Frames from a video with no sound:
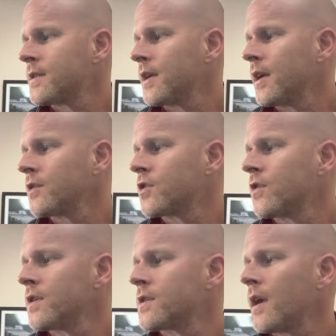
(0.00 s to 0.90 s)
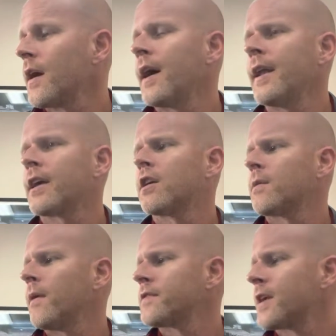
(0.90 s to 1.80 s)
see here. So there's, Ina, can you
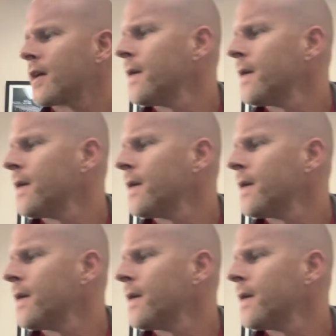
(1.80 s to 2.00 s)
come here for a second?